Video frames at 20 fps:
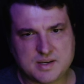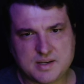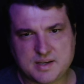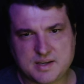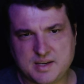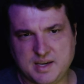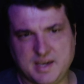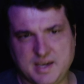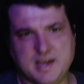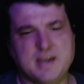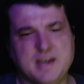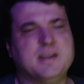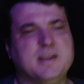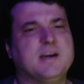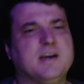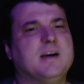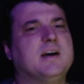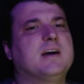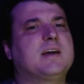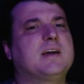And
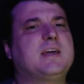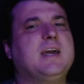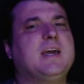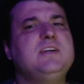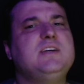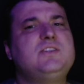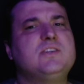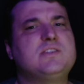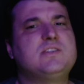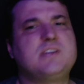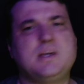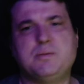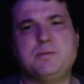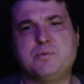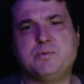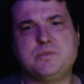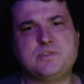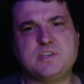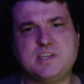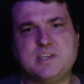Case is
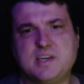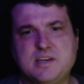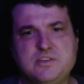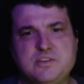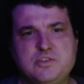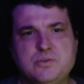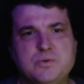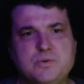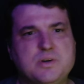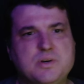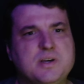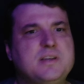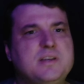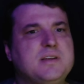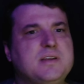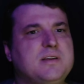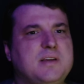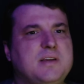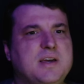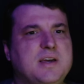able to get to it,
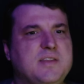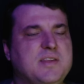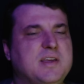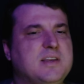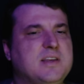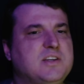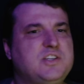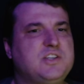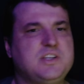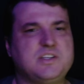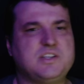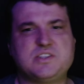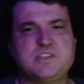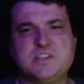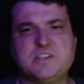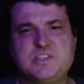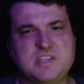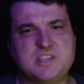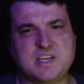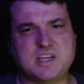and then she
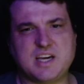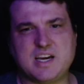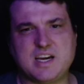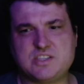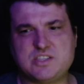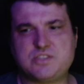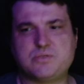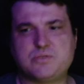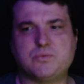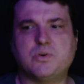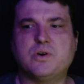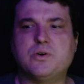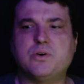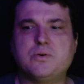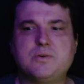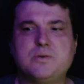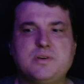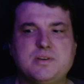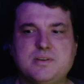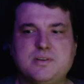slits the guy's
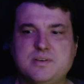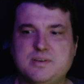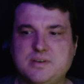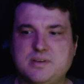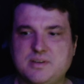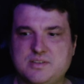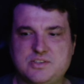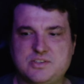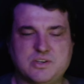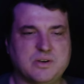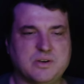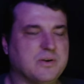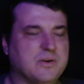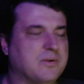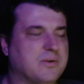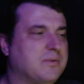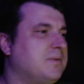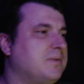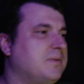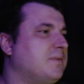throat.
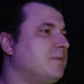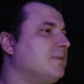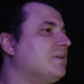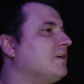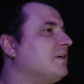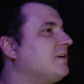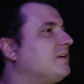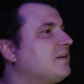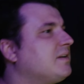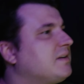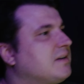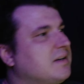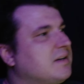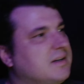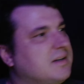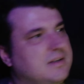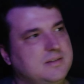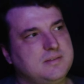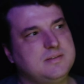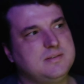So,
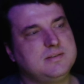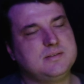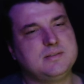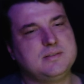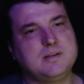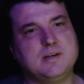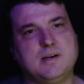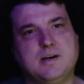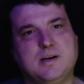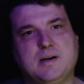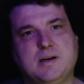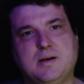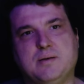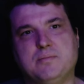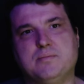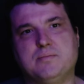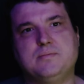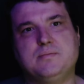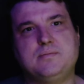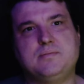um,